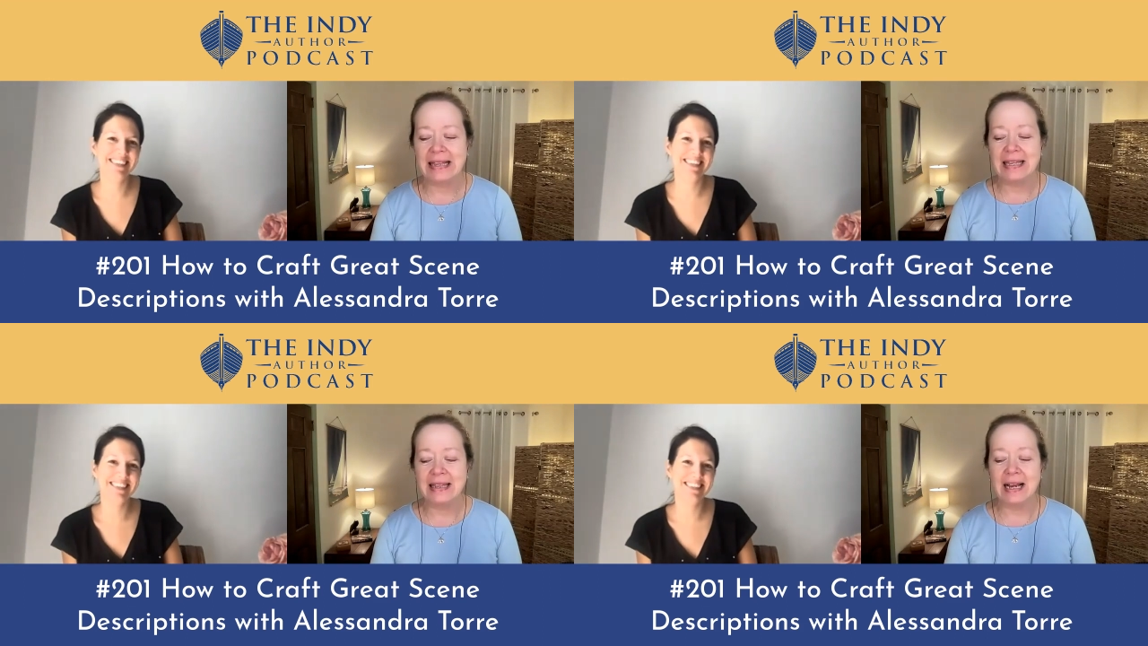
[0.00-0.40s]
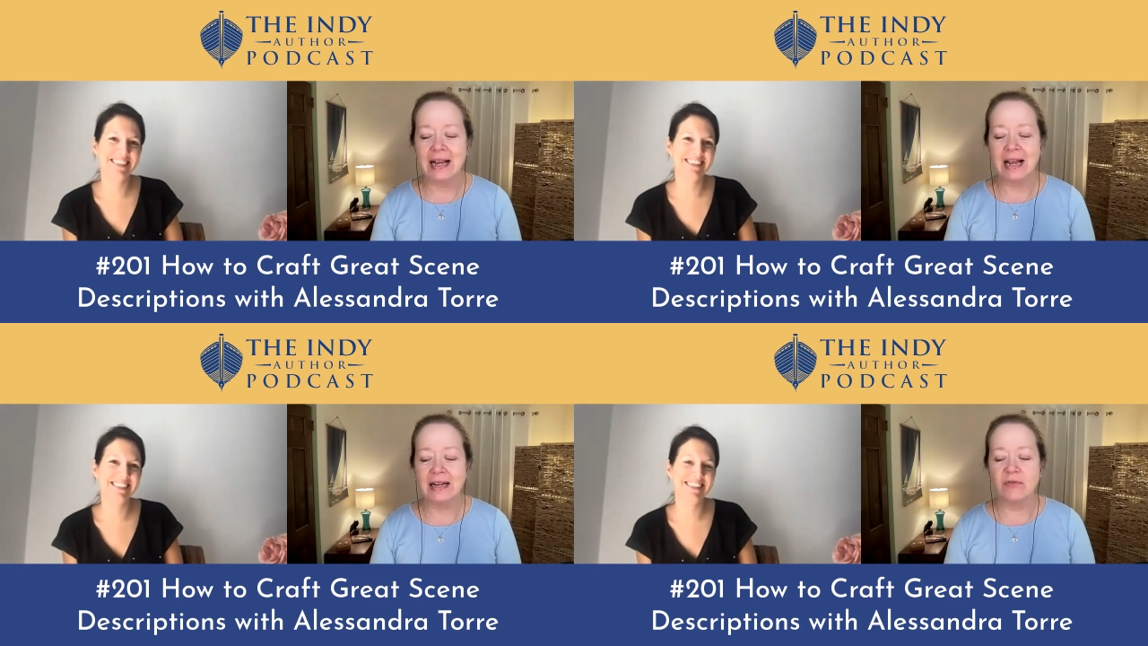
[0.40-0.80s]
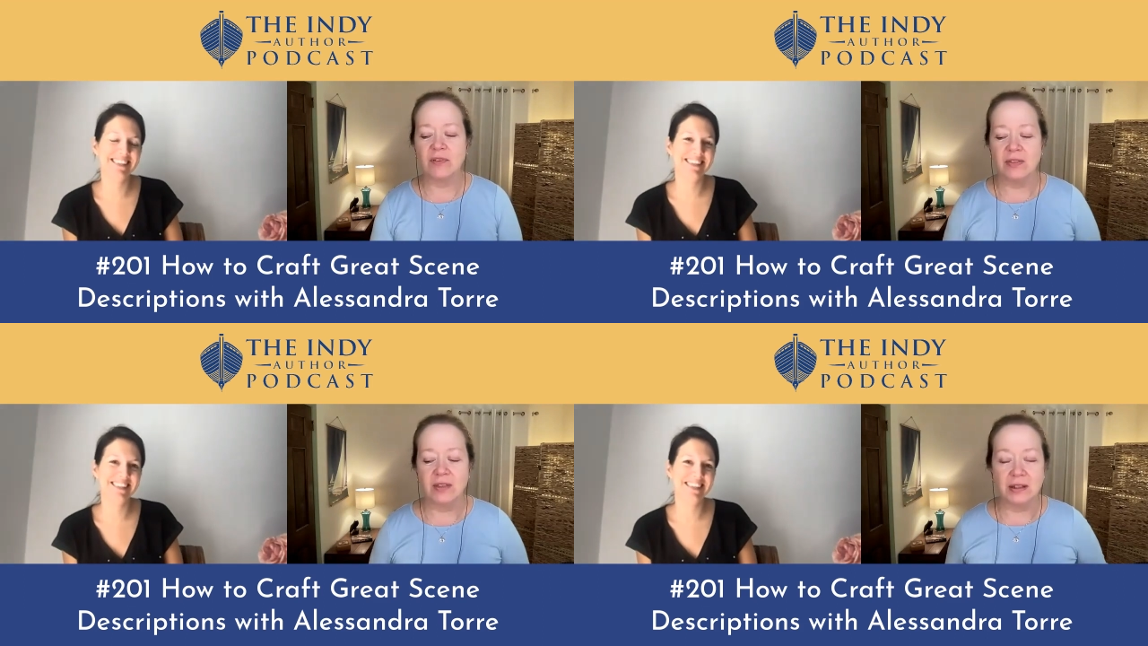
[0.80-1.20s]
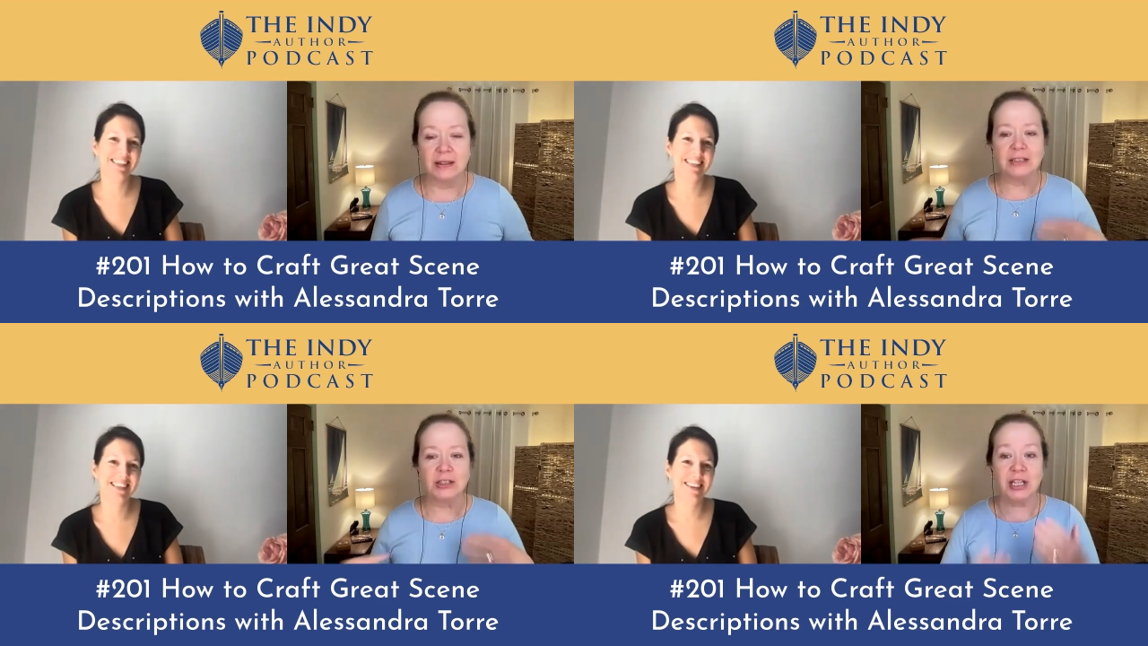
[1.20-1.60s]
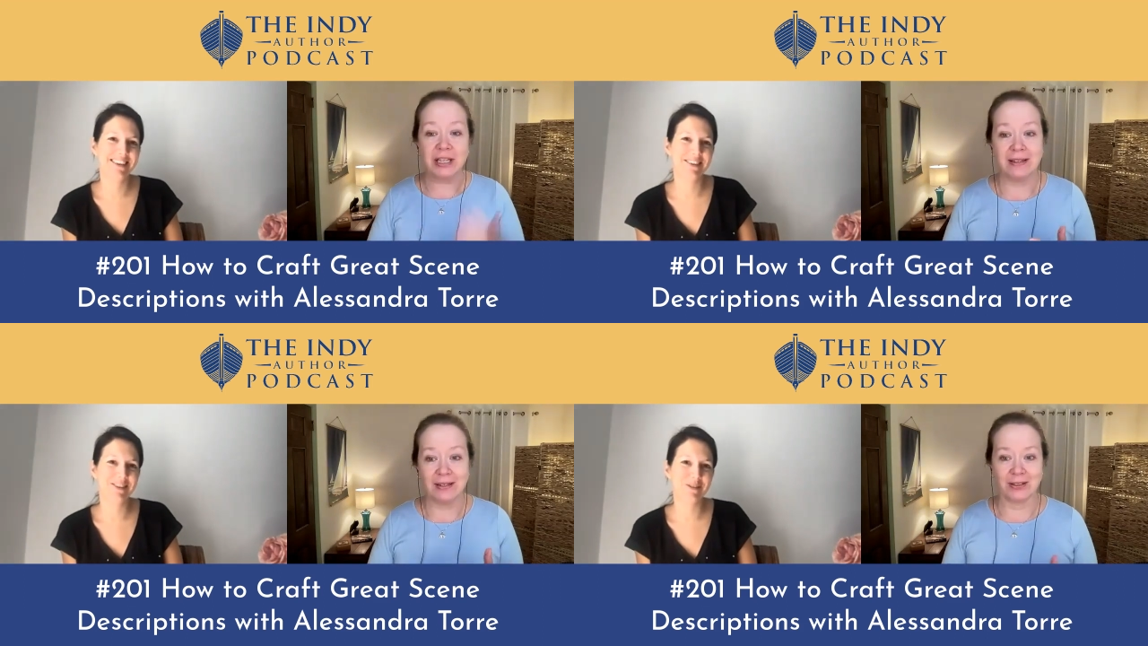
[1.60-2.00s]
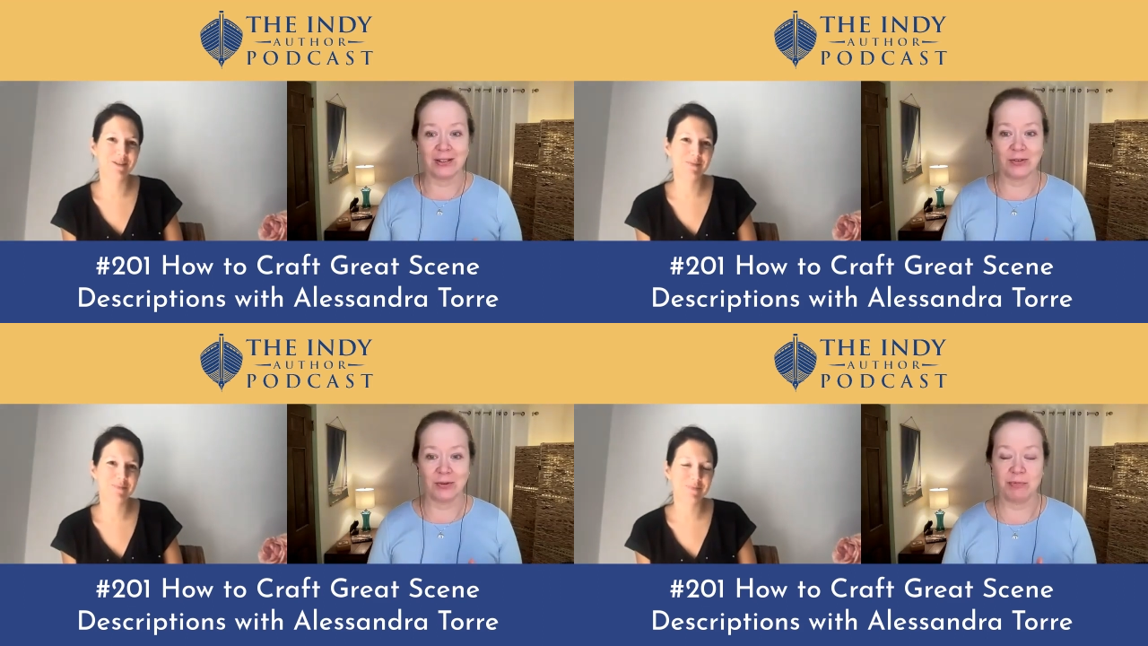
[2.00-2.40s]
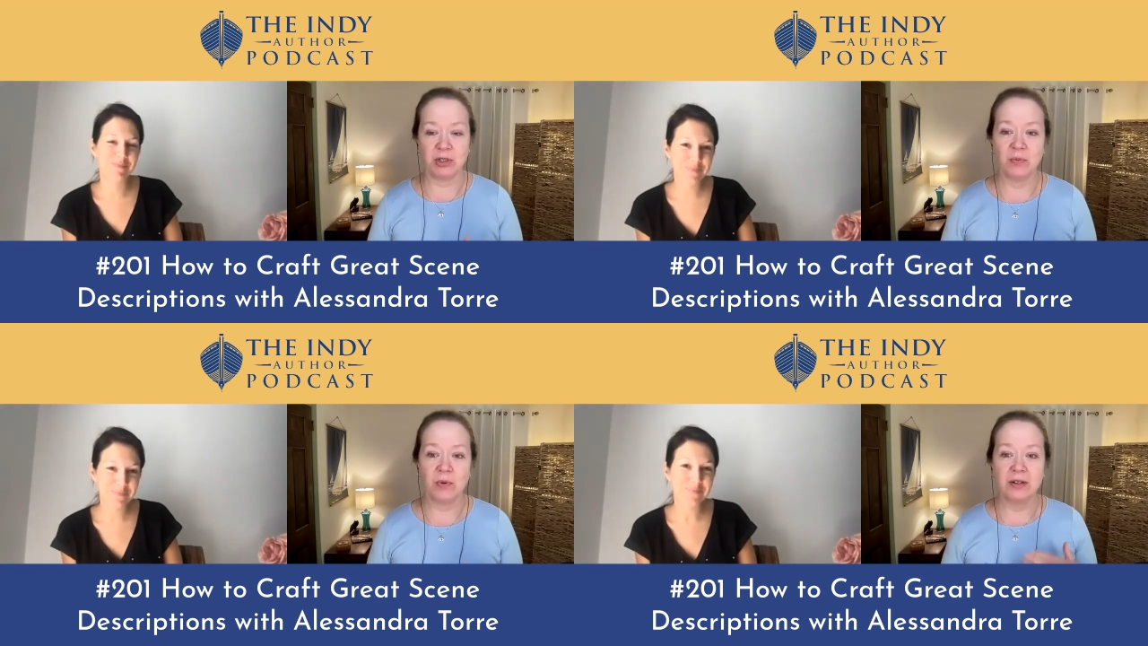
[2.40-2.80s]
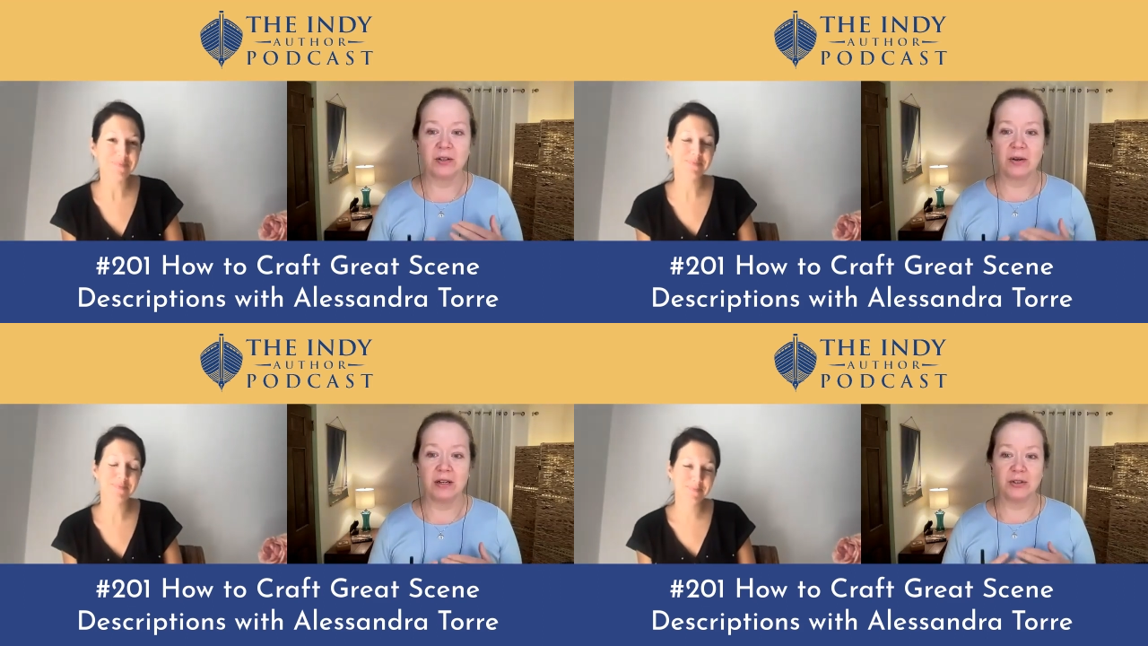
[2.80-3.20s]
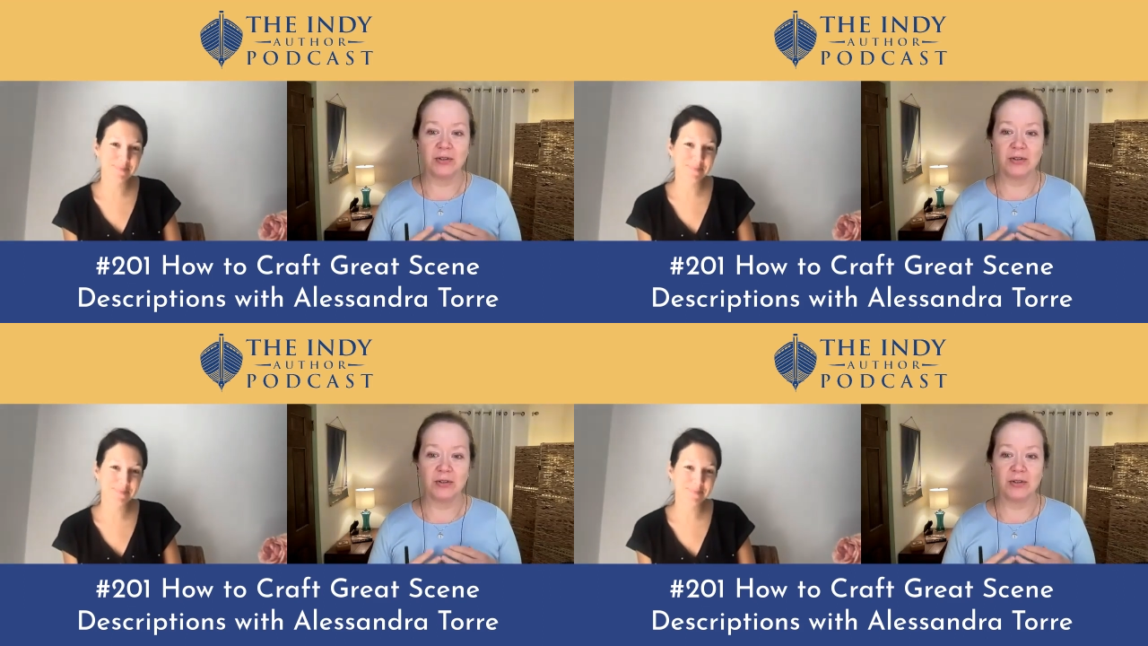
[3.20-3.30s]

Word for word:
Speaker 1: I think that kind of the logistical description where you're